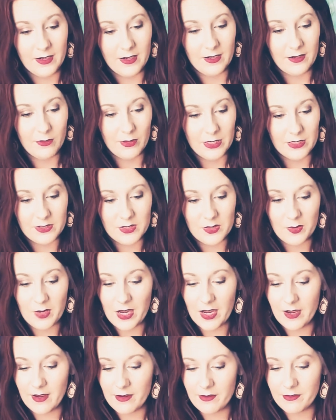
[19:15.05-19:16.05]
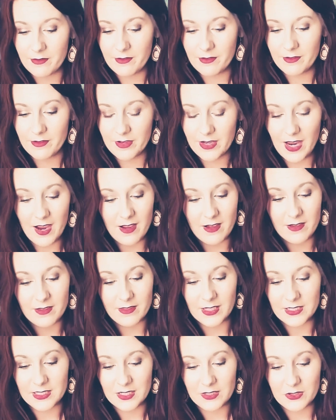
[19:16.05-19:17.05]
what else do we have? Yeah,
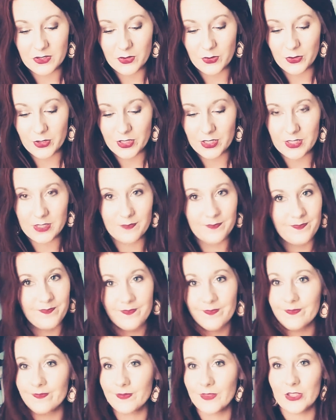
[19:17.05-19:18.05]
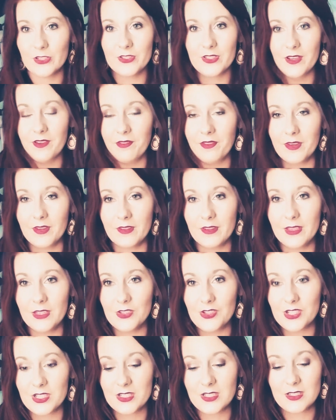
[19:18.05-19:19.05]
that Ten of Swords. They're definitely
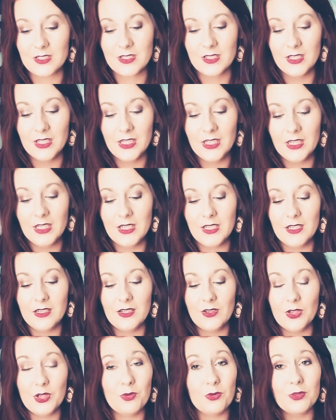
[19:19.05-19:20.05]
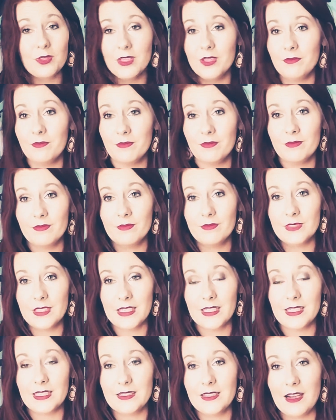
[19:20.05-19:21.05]
just, you or them,
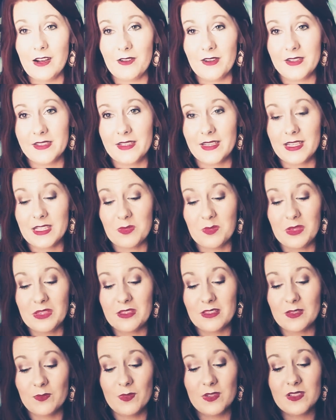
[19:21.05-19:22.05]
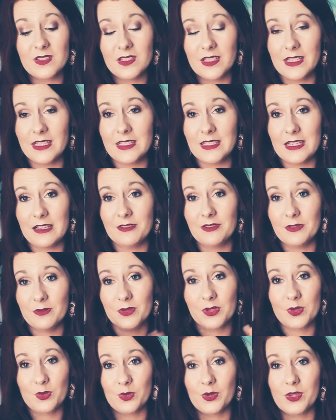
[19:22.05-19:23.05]
take it how it resonates, but someone's laying down those
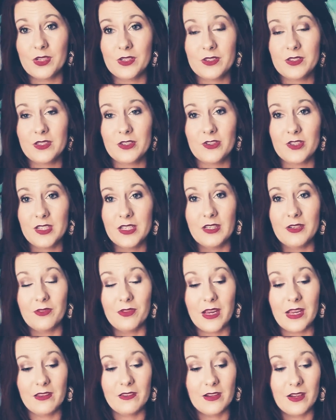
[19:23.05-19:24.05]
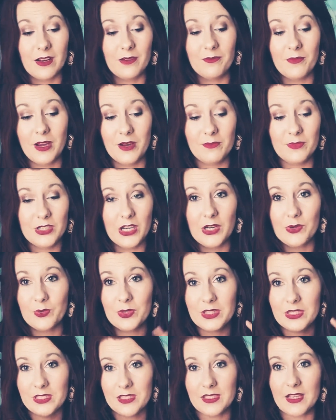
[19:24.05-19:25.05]
swords. They're saying, okay, look, I'm done with
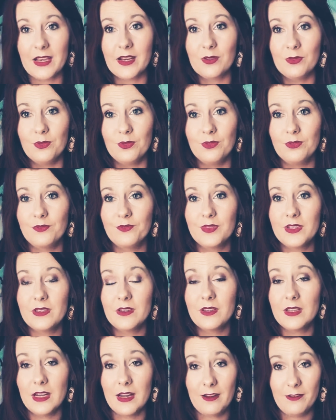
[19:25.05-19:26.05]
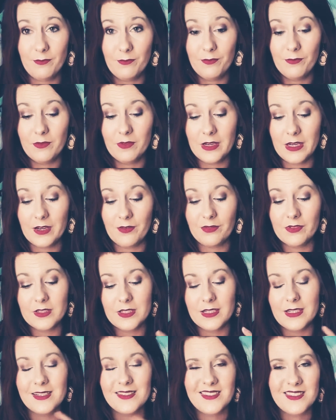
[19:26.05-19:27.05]
this cycle that it feels
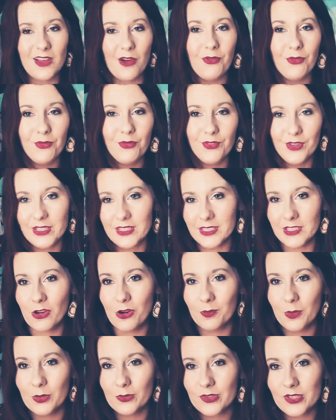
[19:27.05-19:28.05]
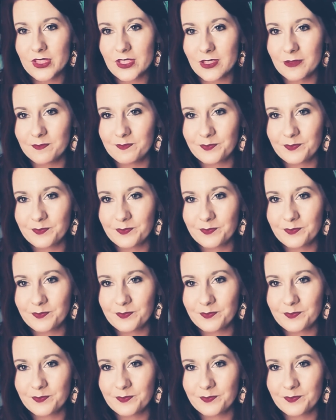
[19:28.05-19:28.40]
like it's self-inflicted almost.